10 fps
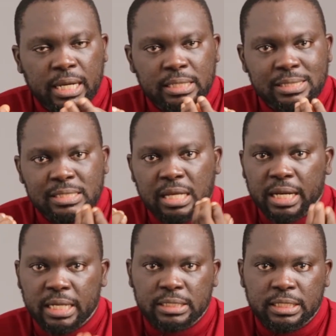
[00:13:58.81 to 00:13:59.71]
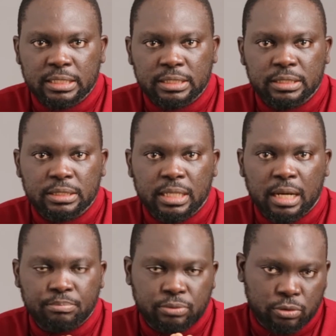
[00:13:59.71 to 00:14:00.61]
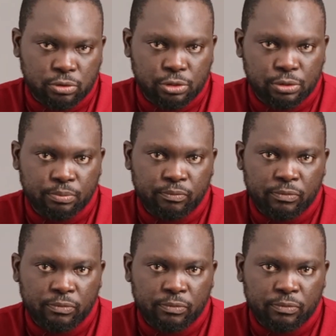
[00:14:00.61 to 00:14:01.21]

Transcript: and targeted approach.